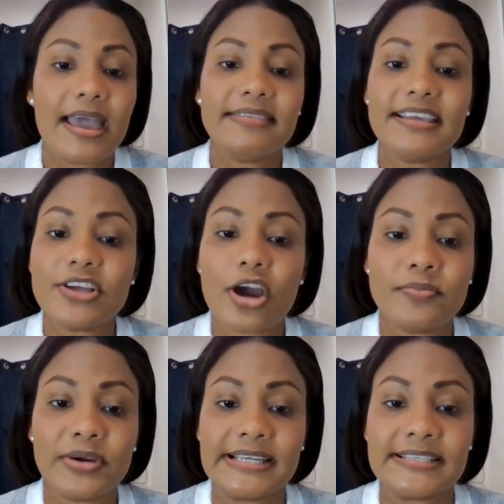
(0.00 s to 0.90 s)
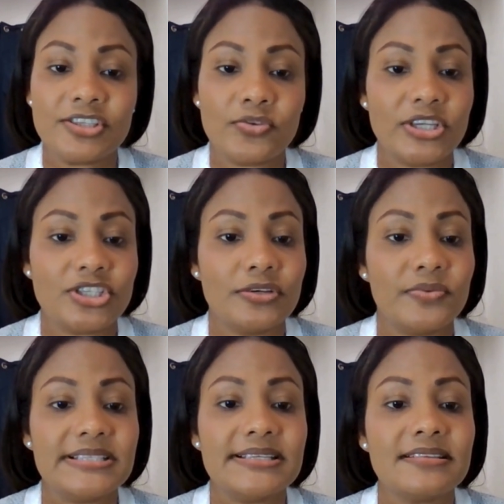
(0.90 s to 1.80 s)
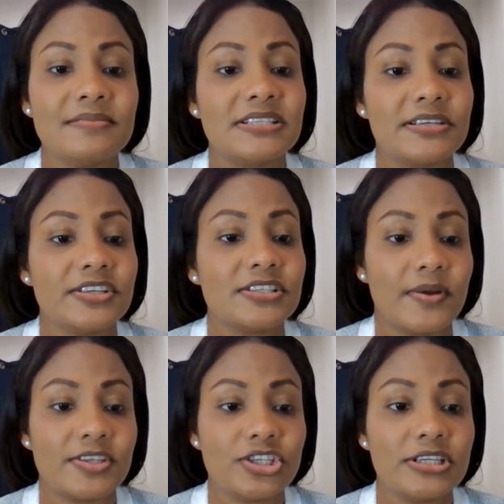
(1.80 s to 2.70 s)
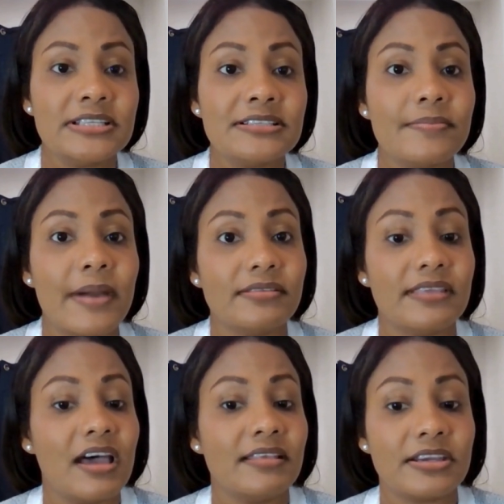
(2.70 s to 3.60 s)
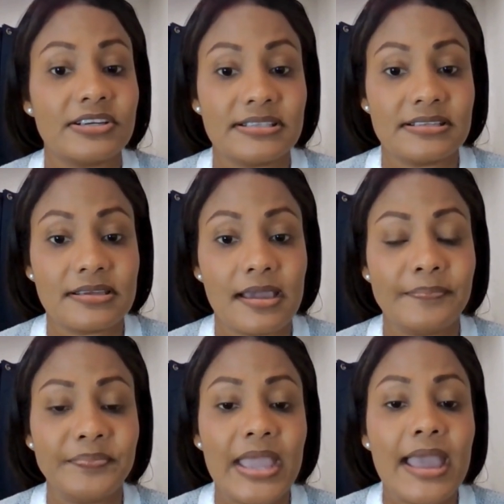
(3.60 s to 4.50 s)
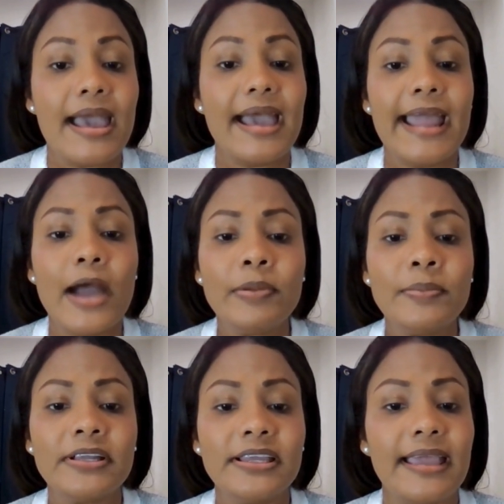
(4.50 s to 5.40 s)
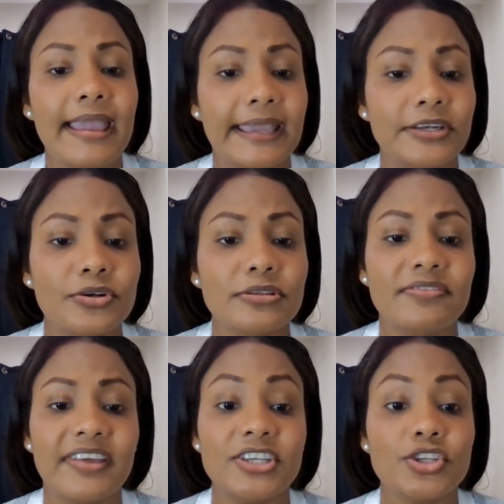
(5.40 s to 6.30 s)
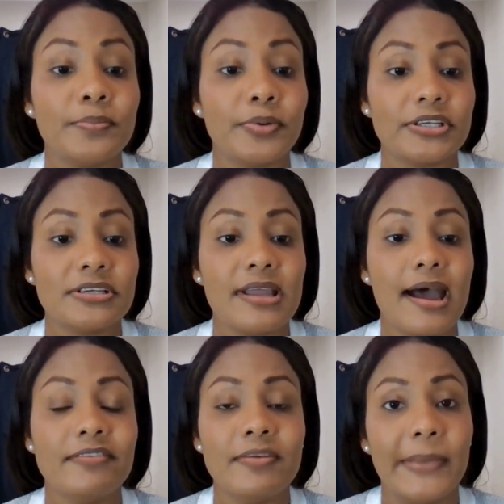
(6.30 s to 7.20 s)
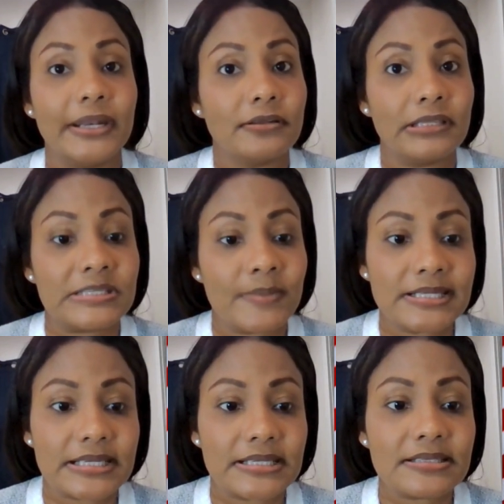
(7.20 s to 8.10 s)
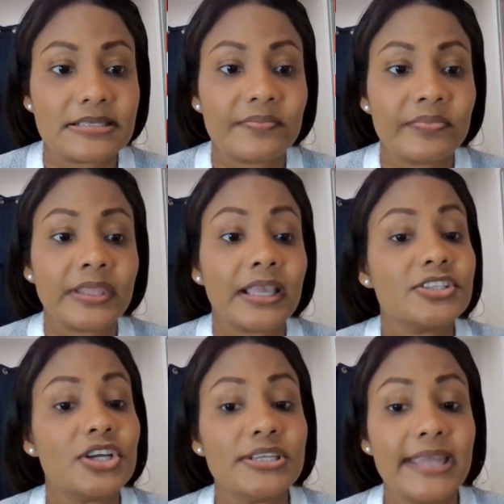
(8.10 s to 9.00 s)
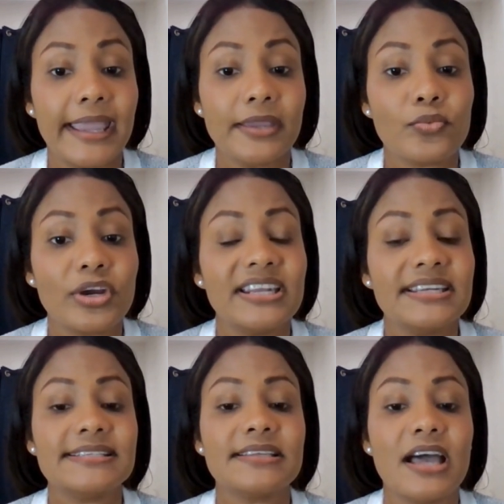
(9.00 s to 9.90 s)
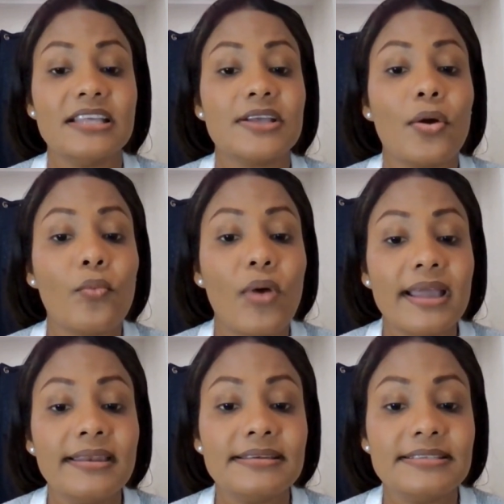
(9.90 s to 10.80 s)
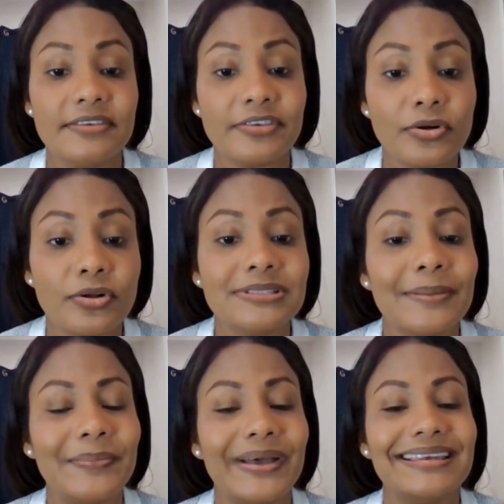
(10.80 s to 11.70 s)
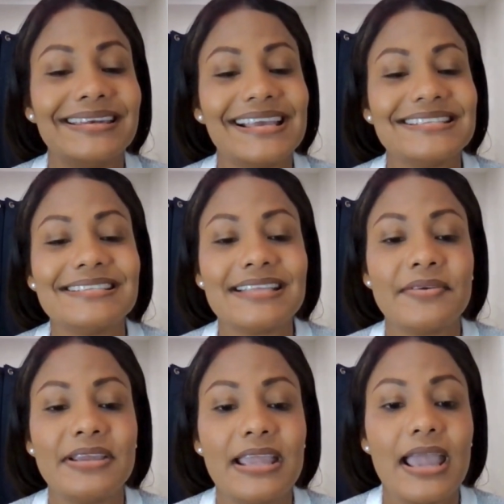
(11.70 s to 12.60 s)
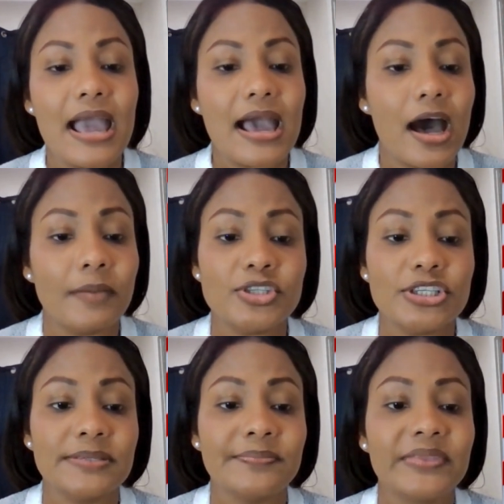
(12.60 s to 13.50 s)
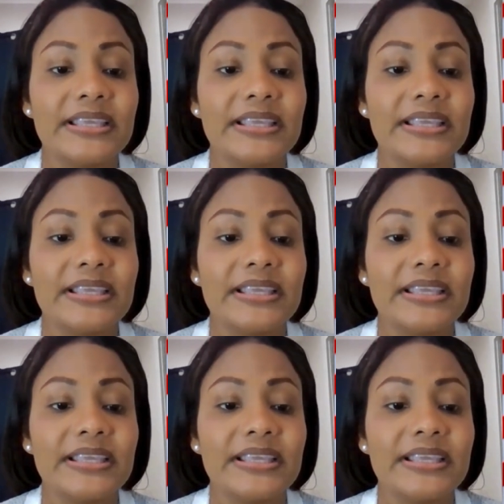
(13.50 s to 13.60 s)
This heartbreaking situation raises some serious questions about the healthcare system and how people can handle the financial burden of medical expenses. So, today we're going to discuss one difficult but necessary option: